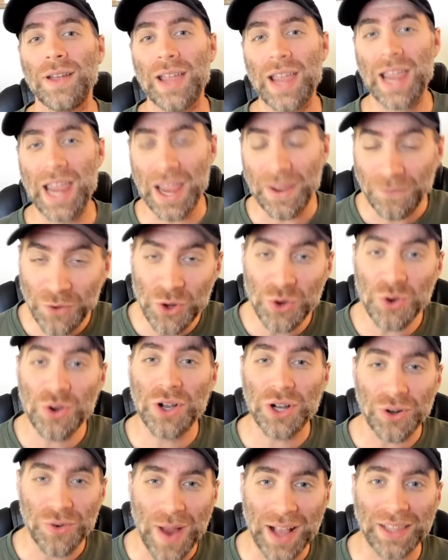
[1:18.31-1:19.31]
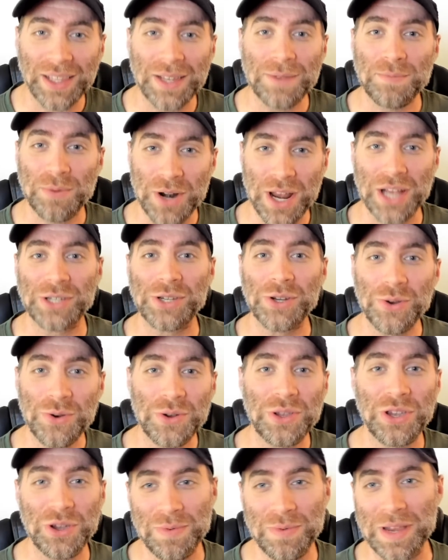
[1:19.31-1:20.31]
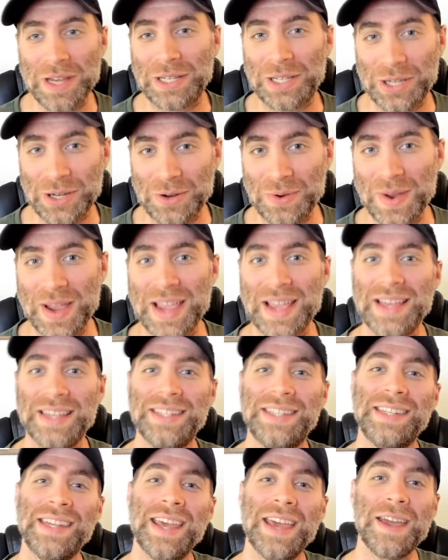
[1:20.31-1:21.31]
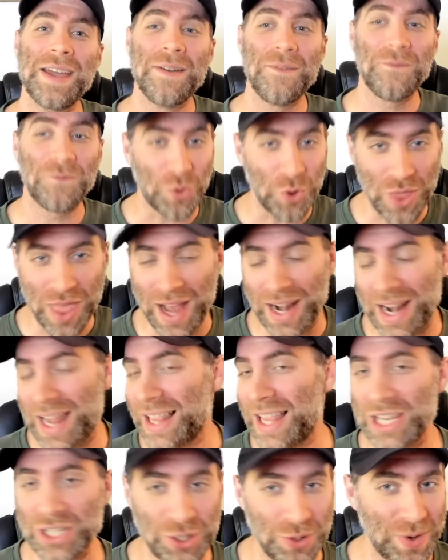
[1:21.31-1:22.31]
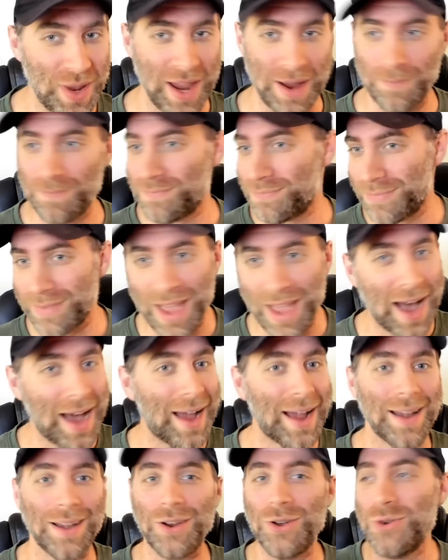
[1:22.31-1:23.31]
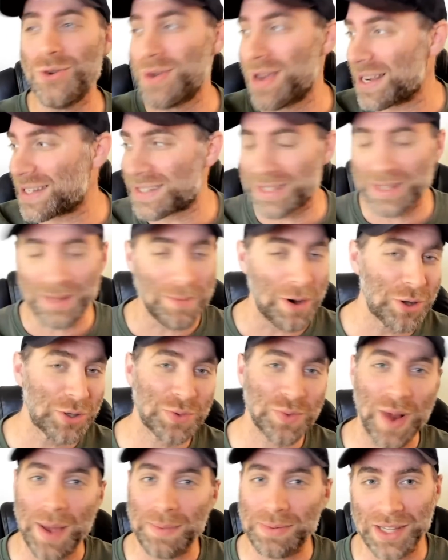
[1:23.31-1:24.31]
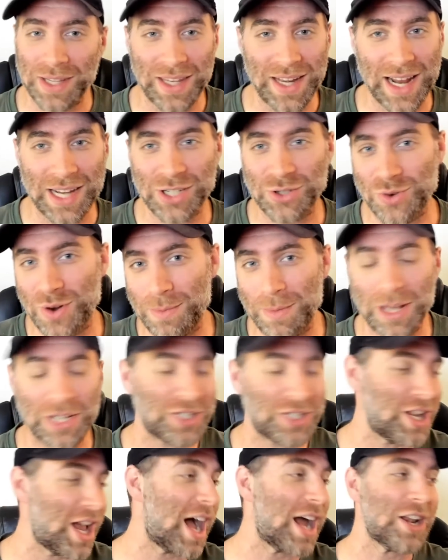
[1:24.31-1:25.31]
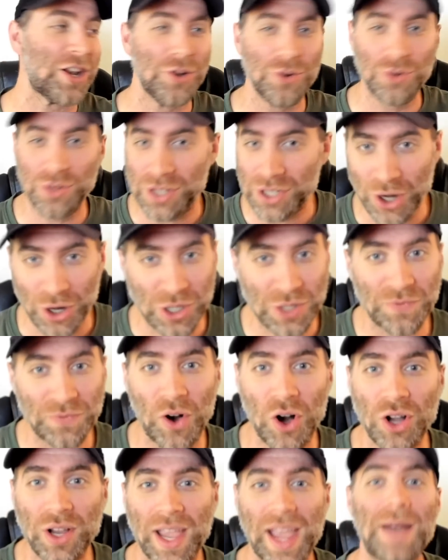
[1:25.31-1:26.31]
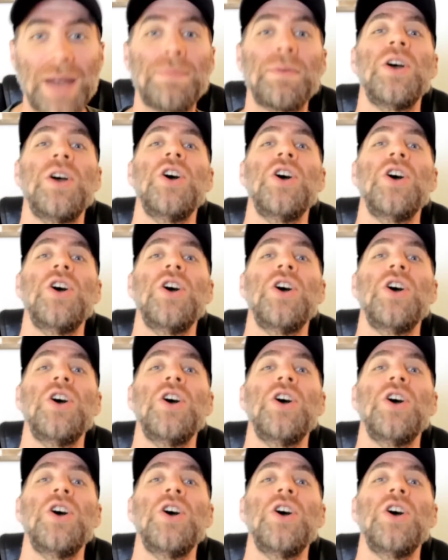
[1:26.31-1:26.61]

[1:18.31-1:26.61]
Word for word: if you correctly predict who Q B two is for that L S U game. Not who gets the most reps in the next scrimmage, not who starts fall camp.